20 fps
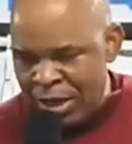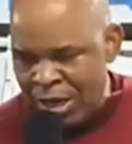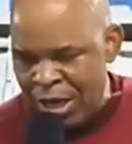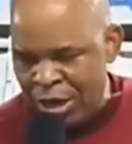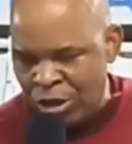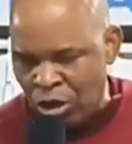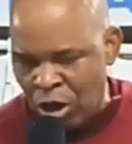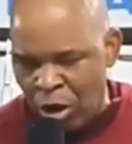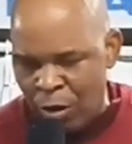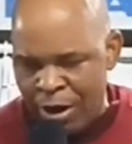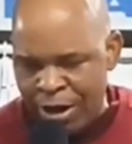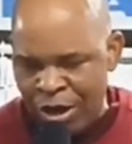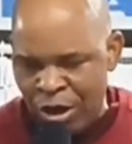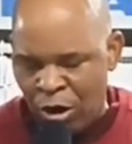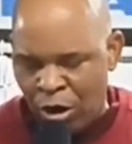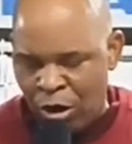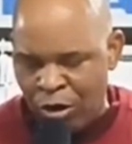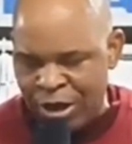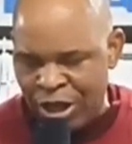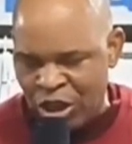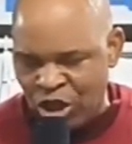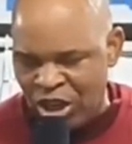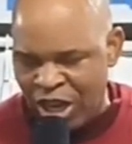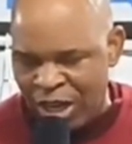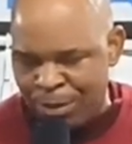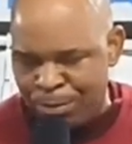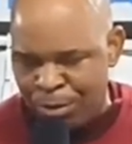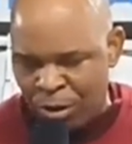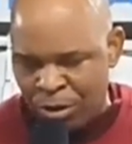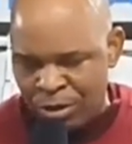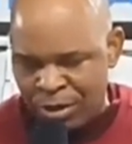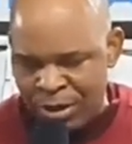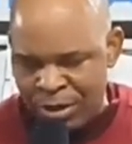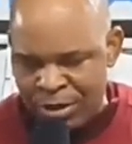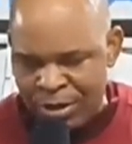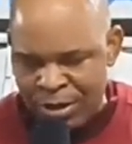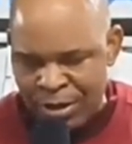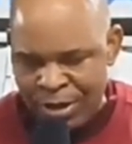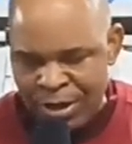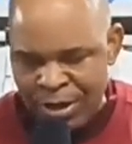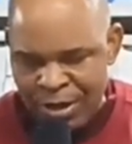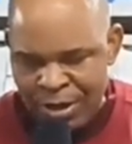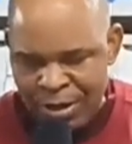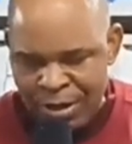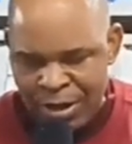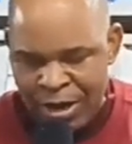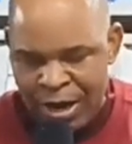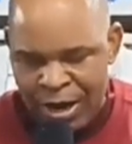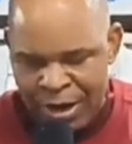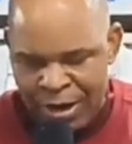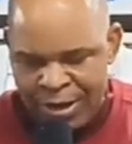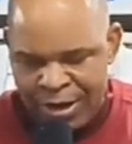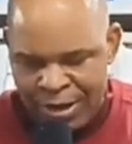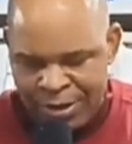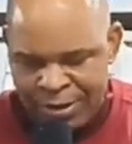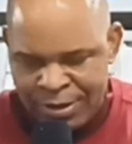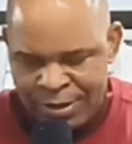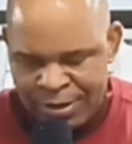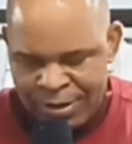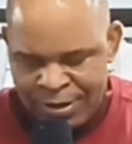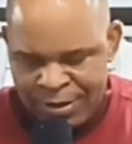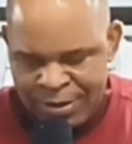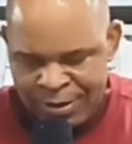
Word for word: It's already on the chat board. Also, uh-huh, yes.